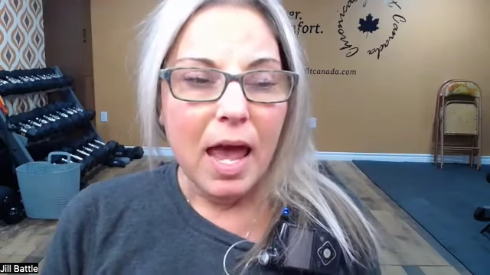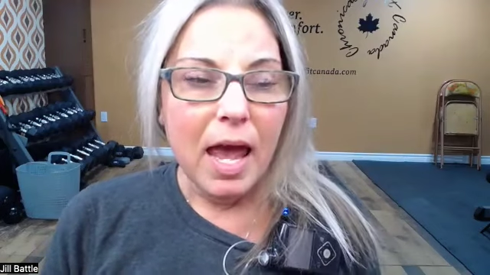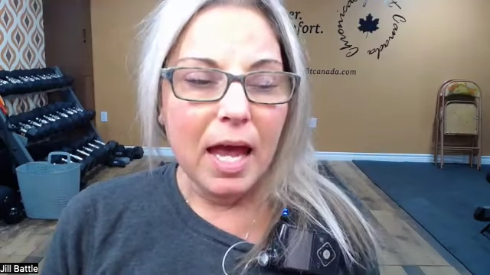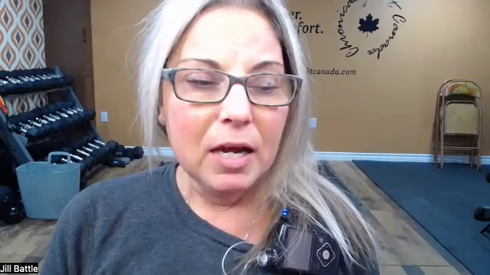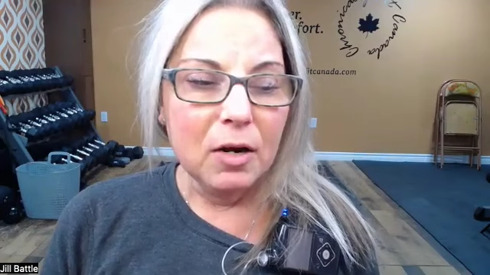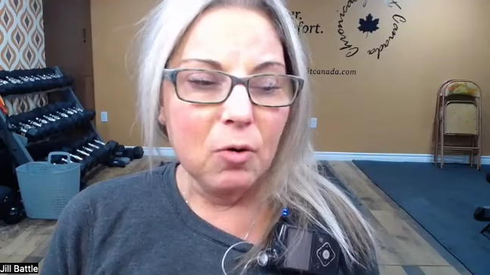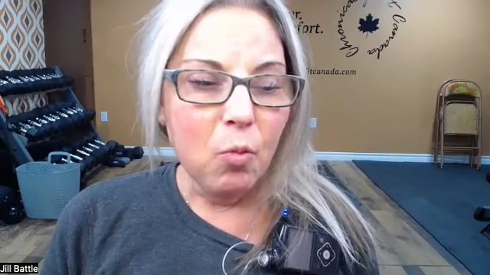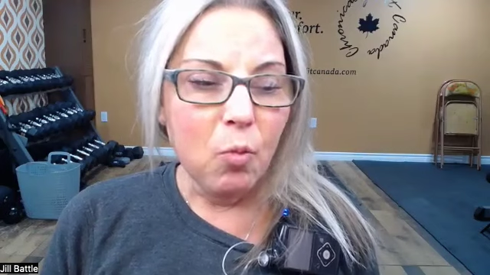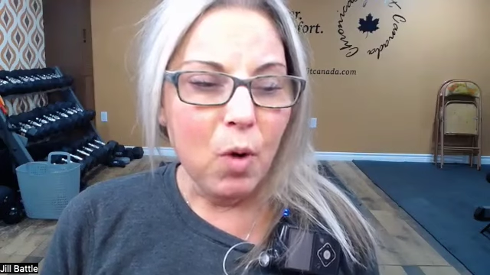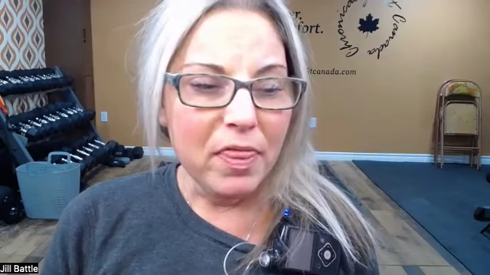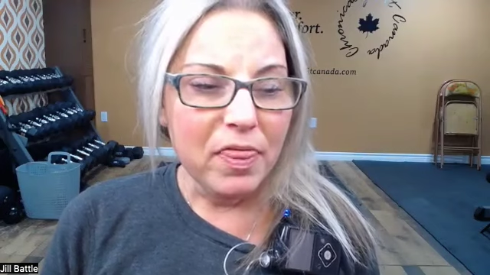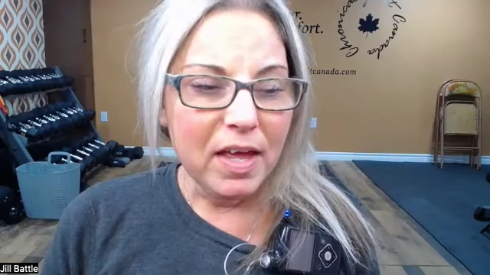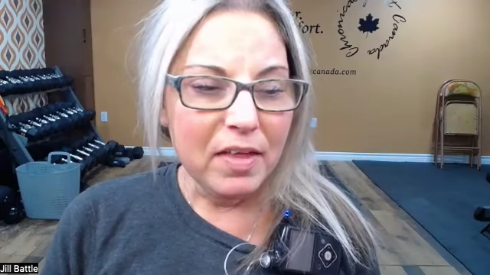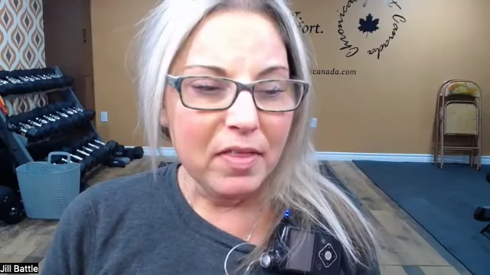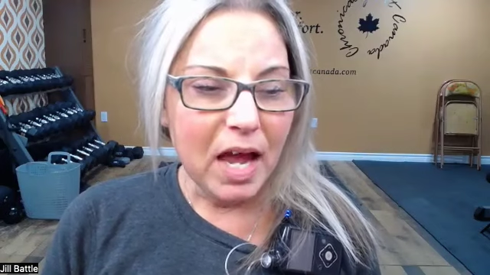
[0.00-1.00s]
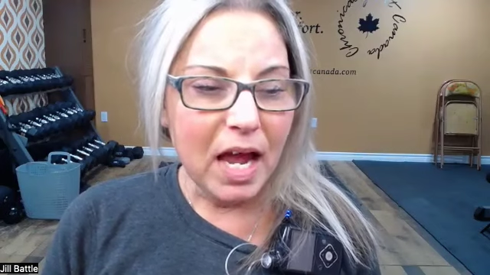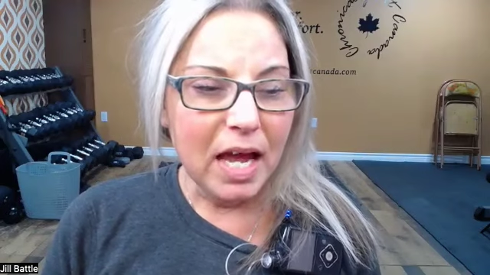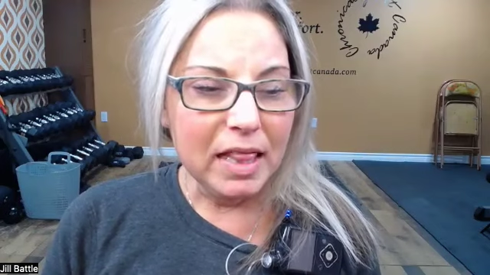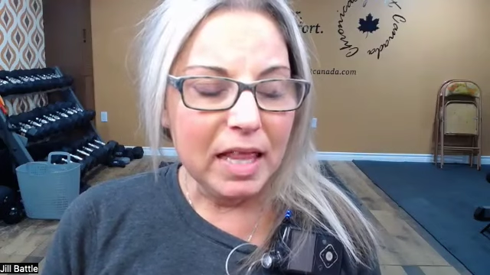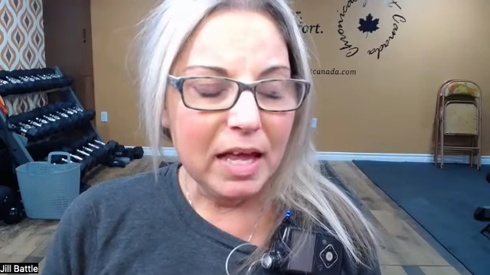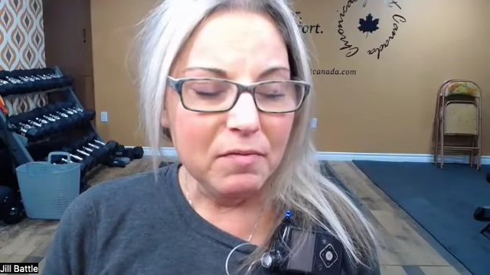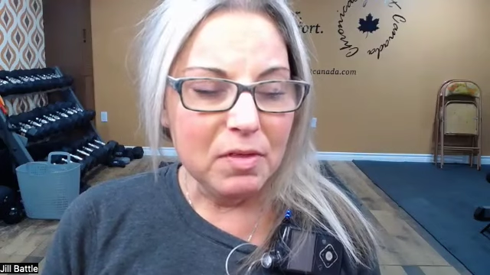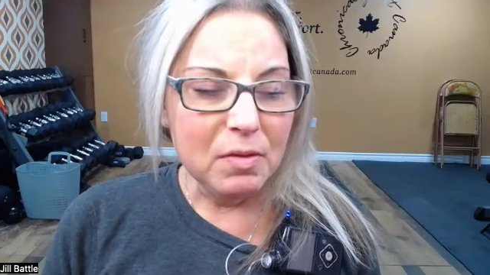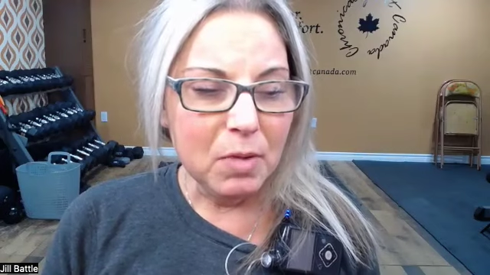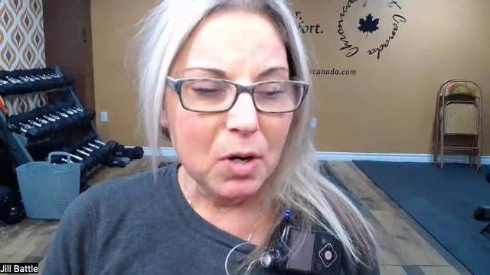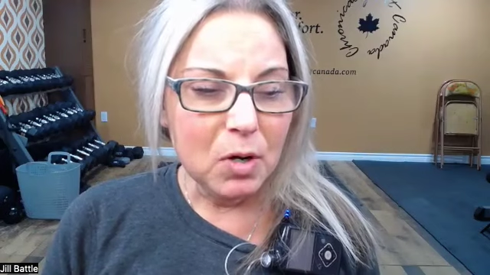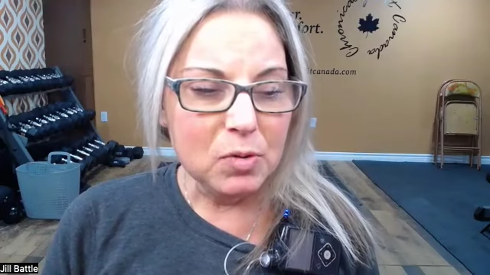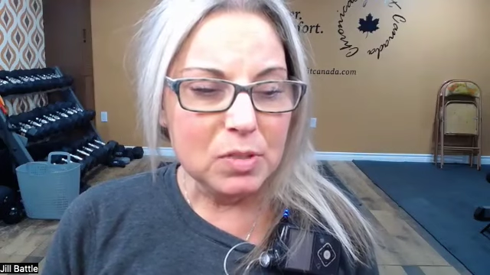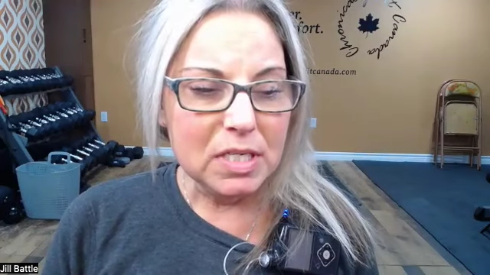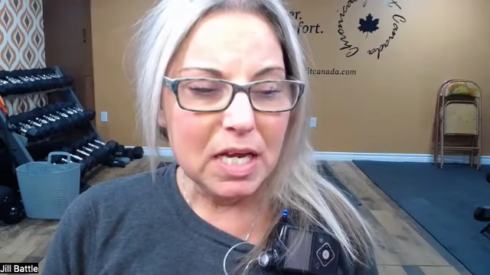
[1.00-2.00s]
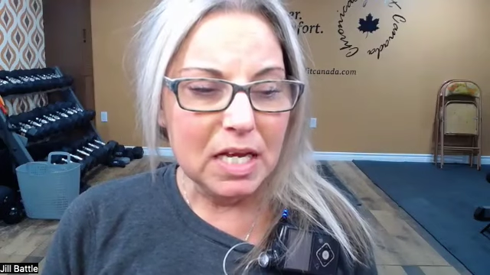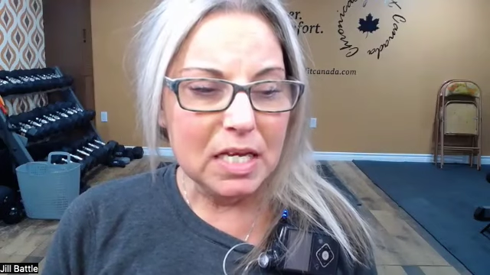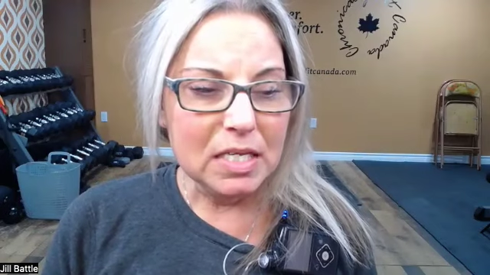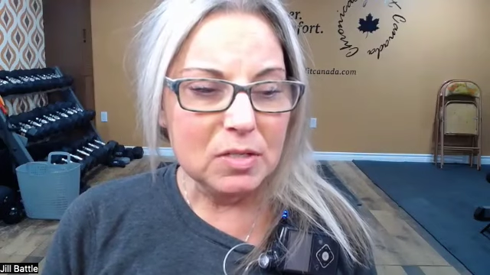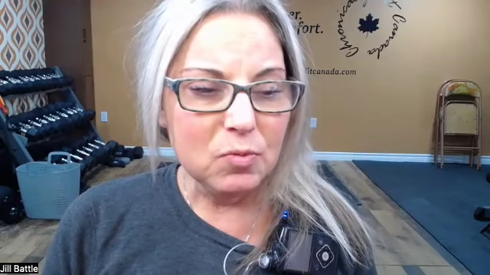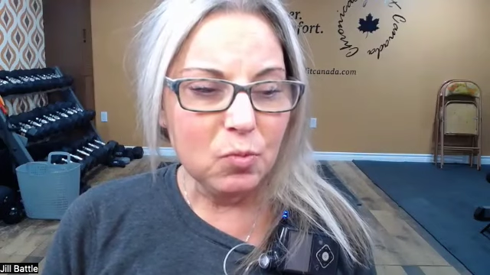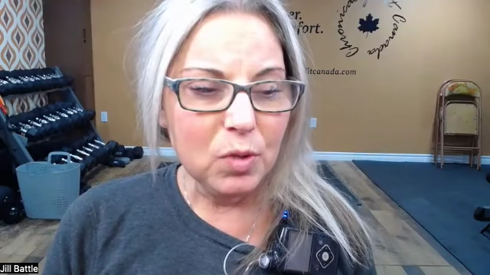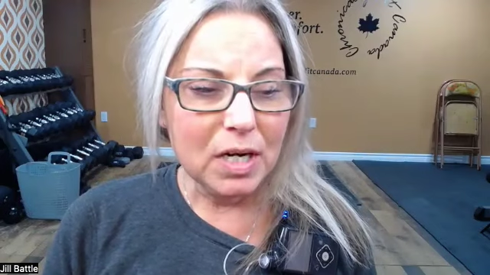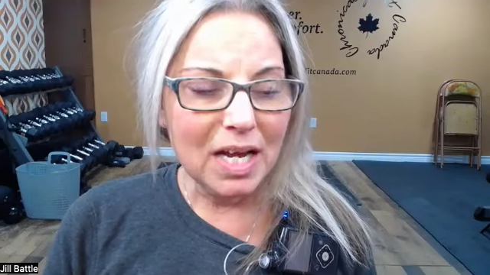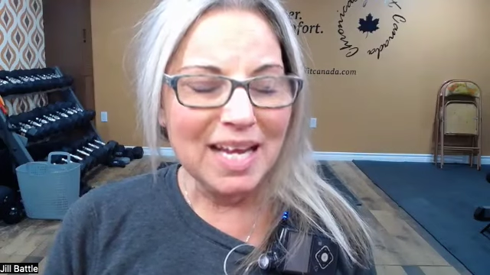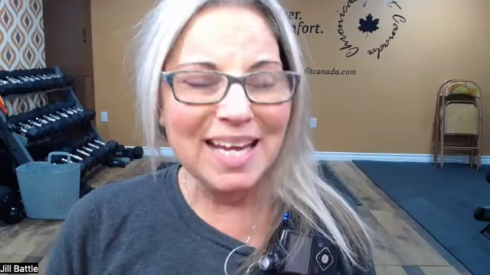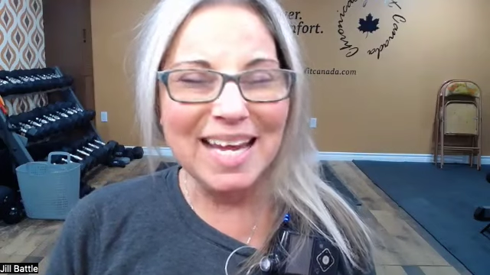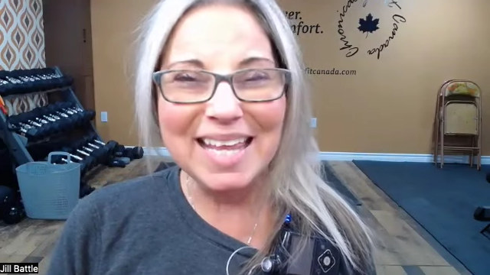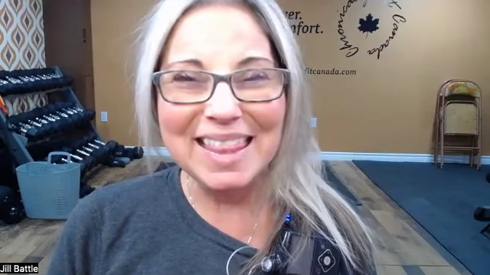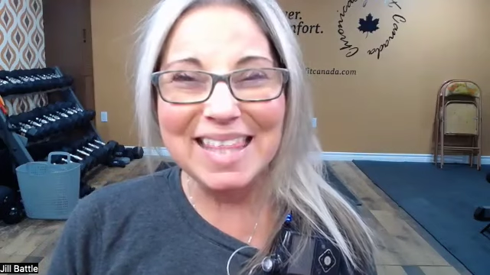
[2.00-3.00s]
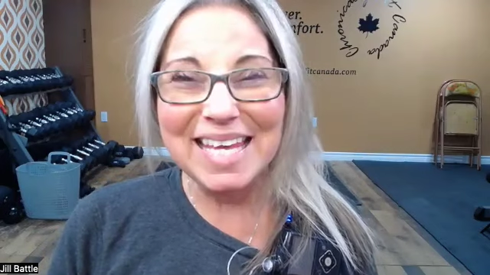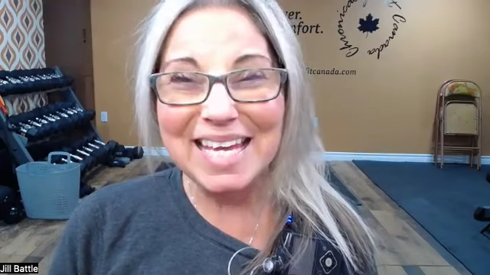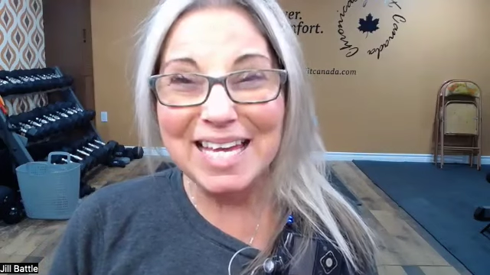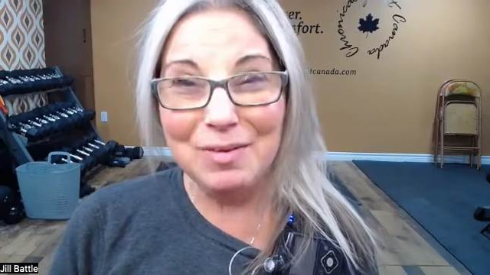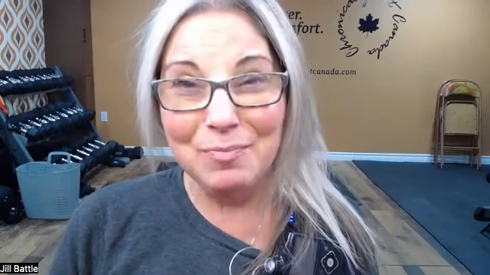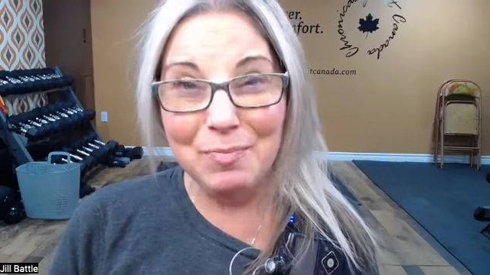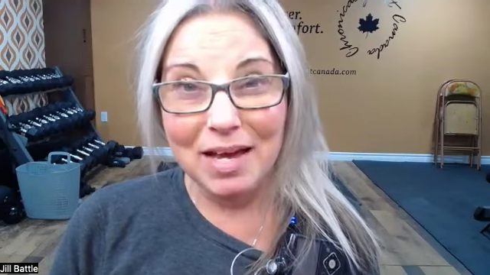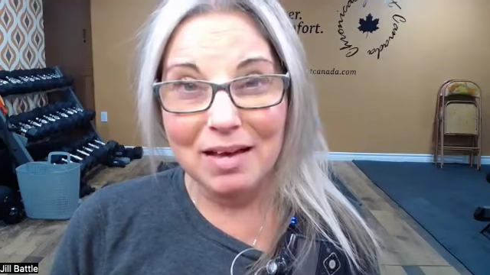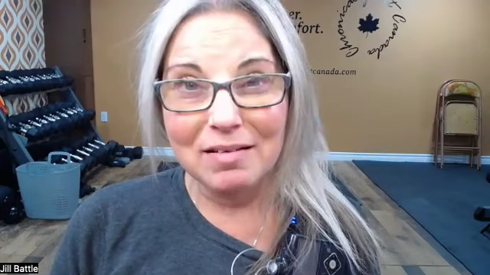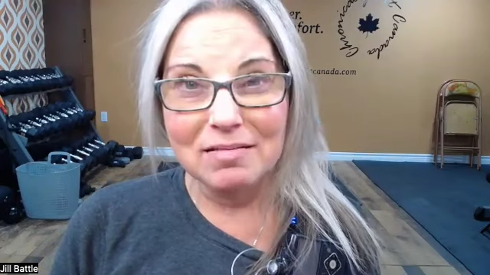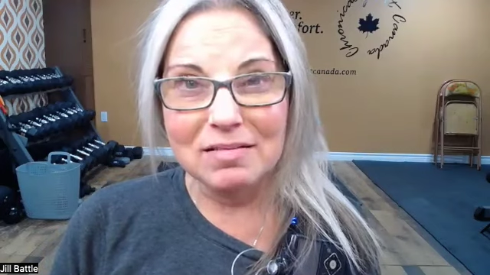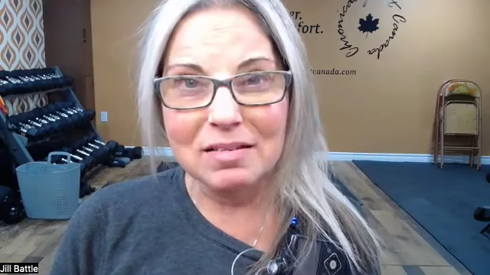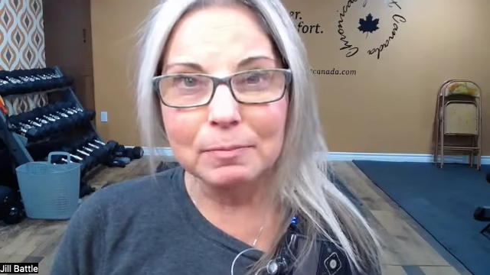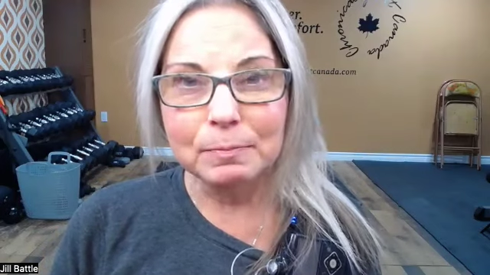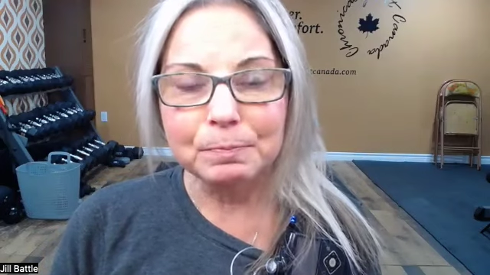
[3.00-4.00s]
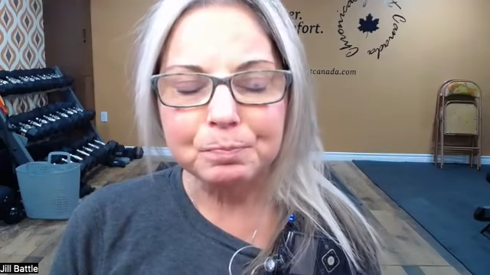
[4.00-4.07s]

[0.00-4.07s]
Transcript: And one thing that I love the most is when I get the emails